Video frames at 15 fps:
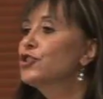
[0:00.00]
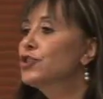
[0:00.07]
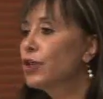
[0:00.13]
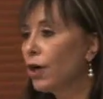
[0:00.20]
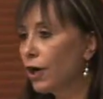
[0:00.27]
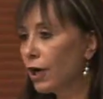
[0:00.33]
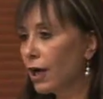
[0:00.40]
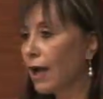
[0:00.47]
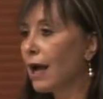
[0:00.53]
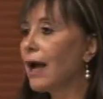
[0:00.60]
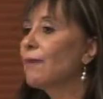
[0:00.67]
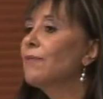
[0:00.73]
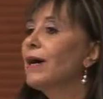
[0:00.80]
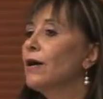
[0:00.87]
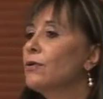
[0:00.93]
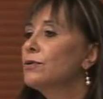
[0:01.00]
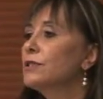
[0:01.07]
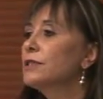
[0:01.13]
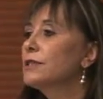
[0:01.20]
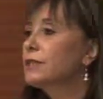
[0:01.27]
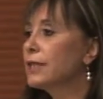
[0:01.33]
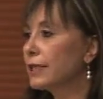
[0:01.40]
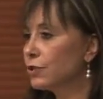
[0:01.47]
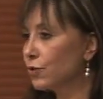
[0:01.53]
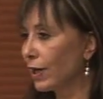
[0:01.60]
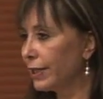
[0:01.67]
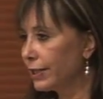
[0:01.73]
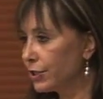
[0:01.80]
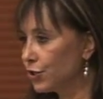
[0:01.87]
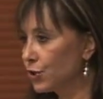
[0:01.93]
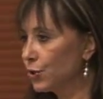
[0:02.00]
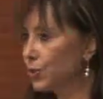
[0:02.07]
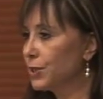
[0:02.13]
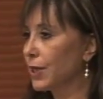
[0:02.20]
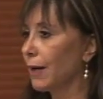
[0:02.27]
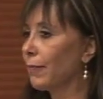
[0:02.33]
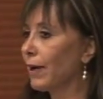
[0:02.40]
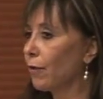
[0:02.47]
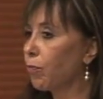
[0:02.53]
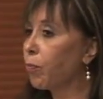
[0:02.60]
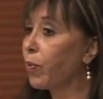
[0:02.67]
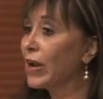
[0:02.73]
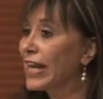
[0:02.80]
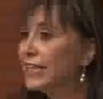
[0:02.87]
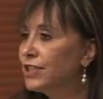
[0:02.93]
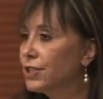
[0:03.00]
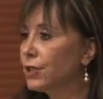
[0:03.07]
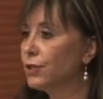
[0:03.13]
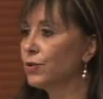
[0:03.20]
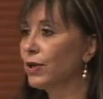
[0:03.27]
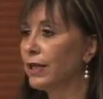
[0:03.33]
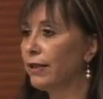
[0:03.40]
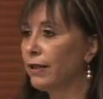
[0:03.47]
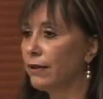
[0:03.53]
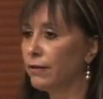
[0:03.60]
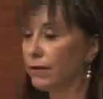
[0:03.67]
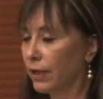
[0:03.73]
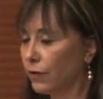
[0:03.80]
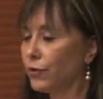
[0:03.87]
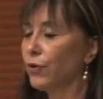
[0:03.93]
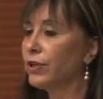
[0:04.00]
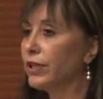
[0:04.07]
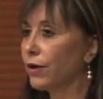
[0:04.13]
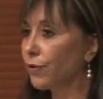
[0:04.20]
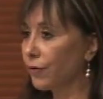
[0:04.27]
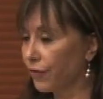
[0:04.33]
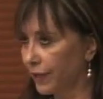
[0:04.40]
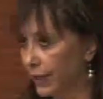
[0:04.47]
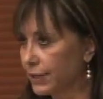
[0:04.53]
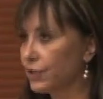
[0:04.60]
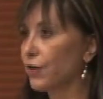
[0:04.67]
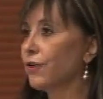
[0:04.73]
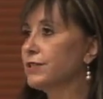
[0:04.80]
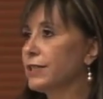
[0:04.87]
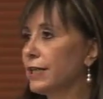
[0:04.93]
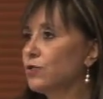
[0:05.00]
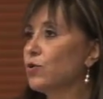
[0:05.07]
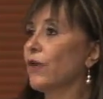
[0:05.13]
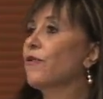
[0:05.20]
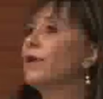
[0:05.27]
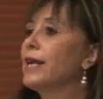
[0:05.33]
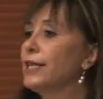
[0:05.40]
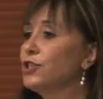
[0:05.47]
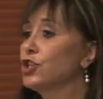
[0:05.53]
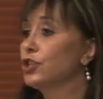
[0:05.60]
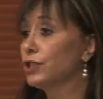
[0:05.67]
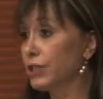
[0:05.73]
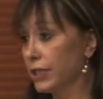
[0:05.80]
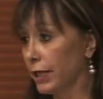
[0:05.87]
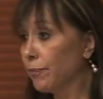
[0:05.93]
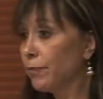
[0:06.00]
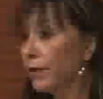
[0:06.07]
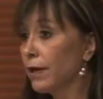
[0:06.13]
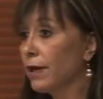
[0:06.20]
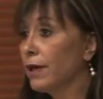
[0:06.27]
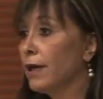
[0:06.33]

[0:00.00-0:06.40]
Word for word: talk about sexual issues, about pleasure during the, uh, during the sexual, sexual relationship,